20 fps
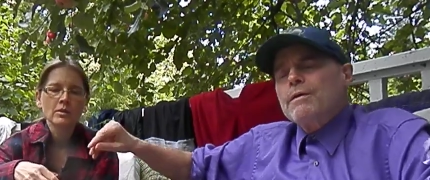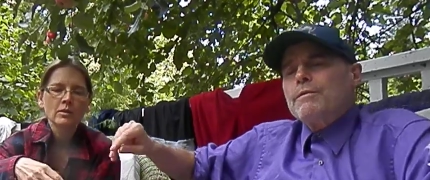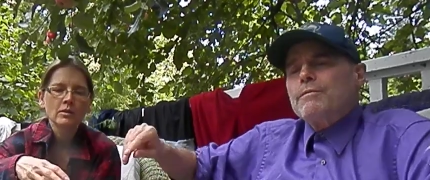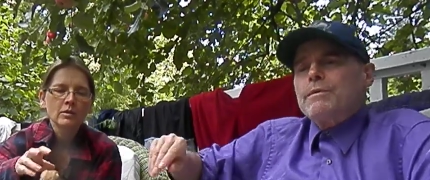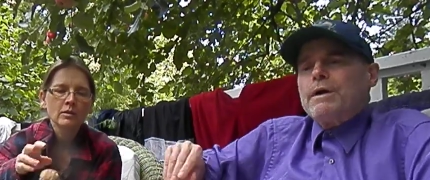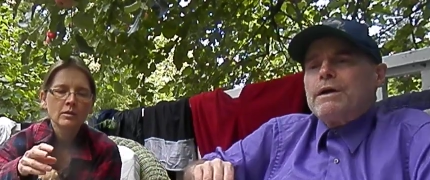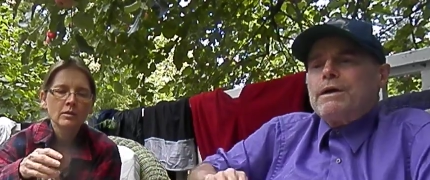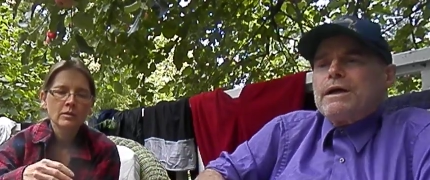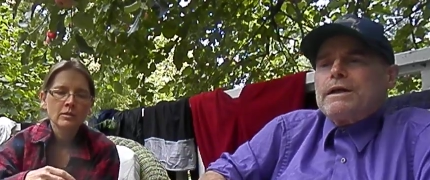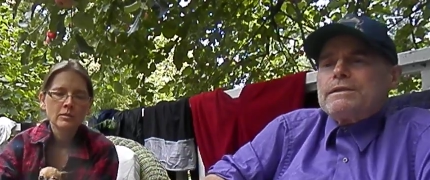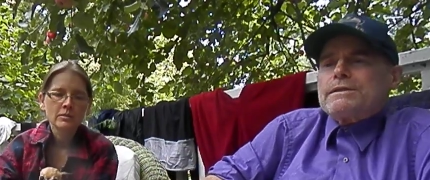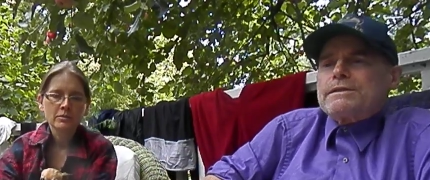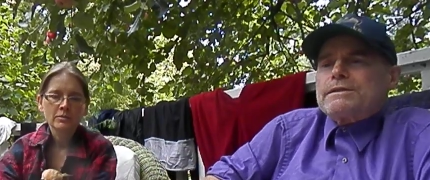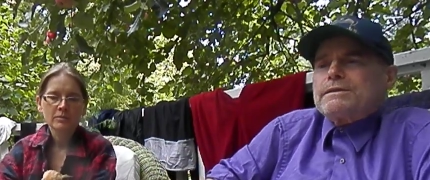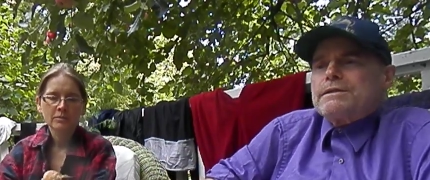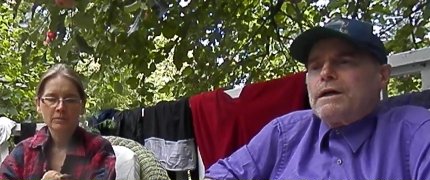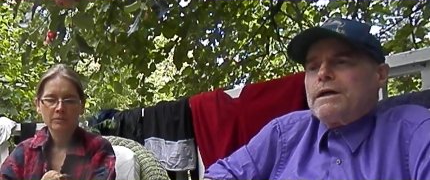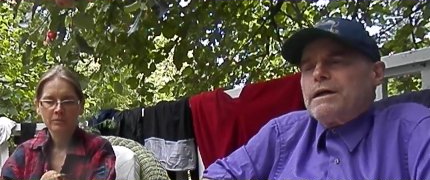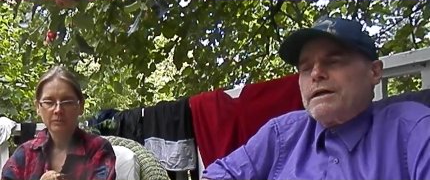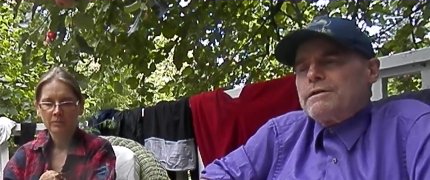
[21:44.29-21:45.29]

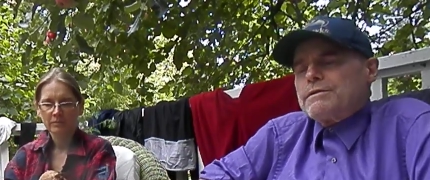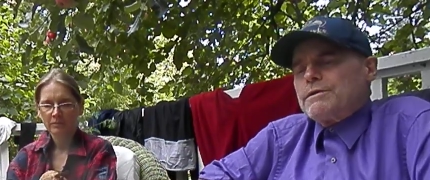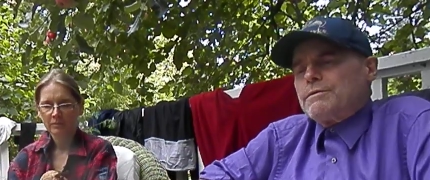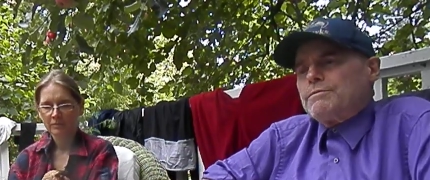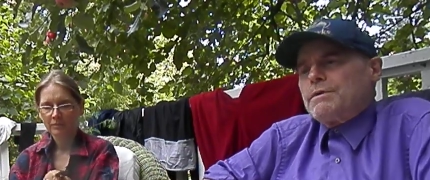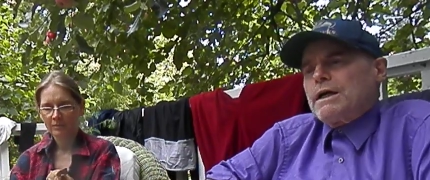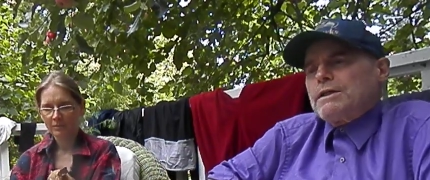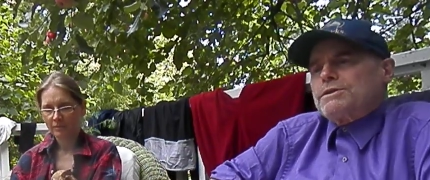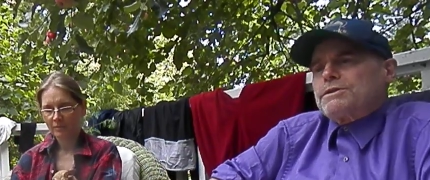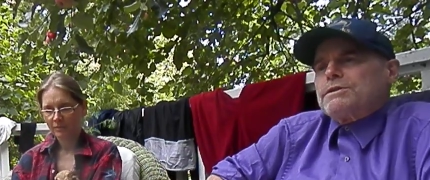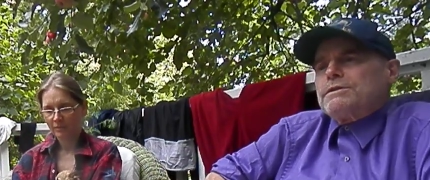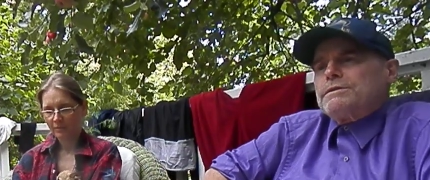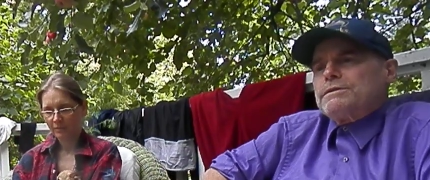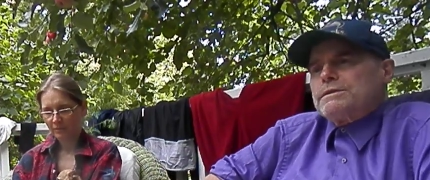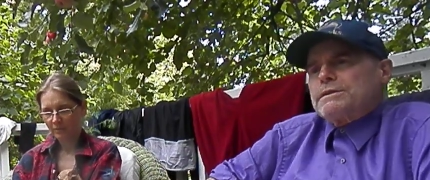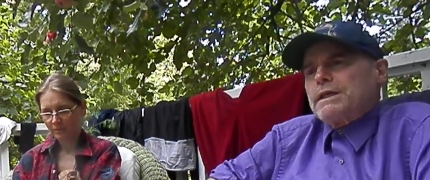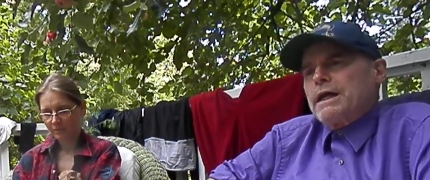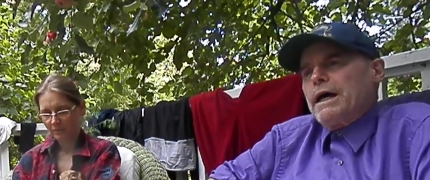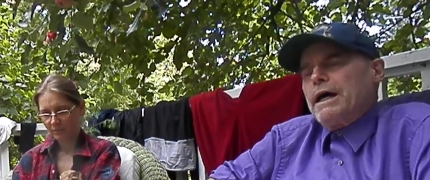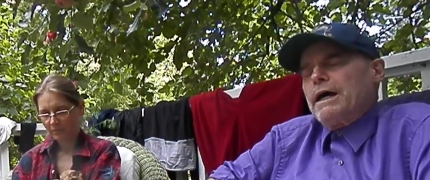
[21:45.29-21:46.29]
Speaker 1: Whereas uh, the
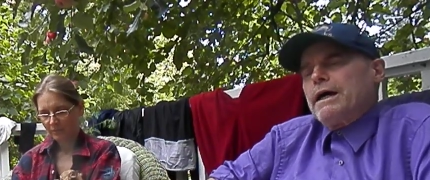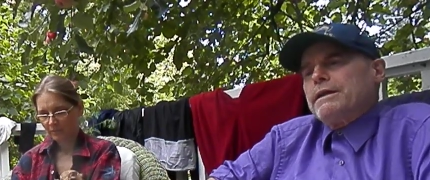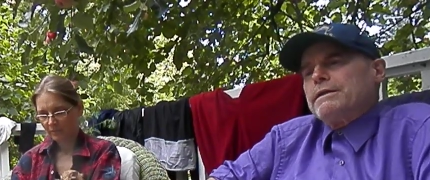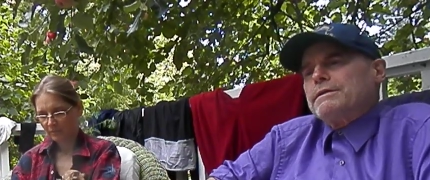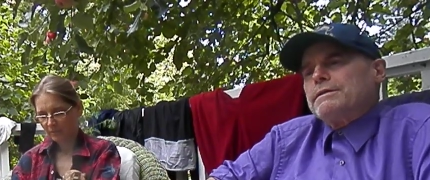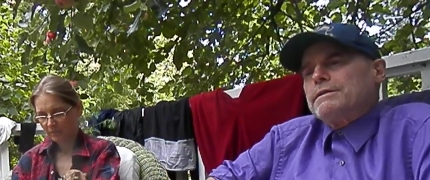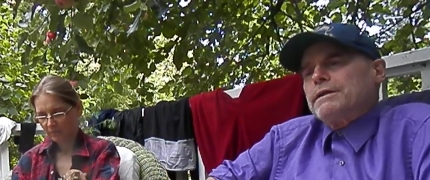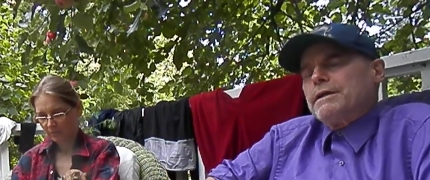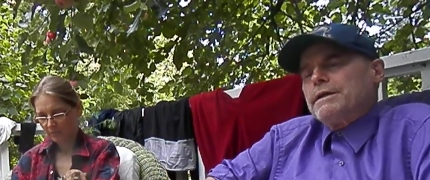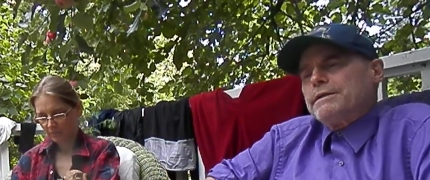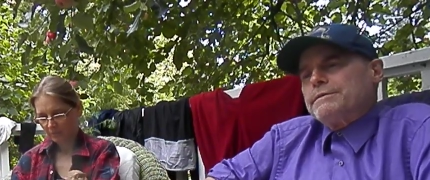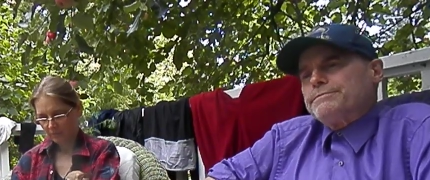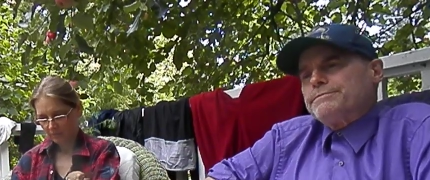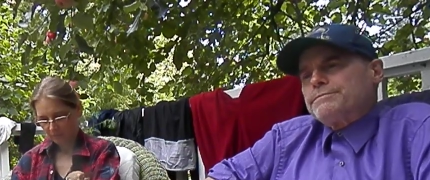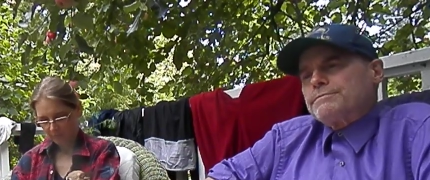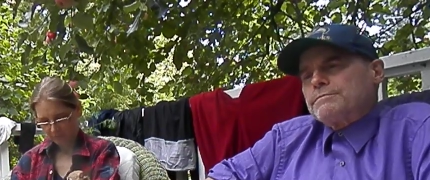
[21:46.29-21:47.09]
Russians had, uh,